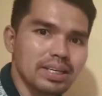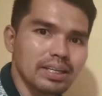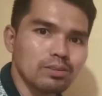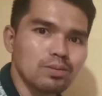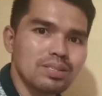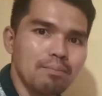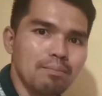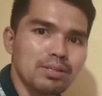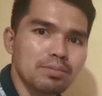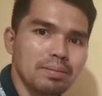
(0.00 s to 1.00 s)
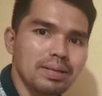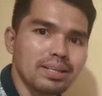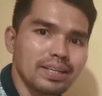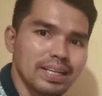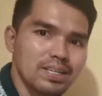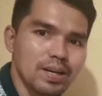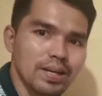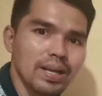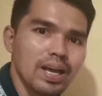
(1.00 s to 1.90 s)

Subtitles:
it to some experimental condition.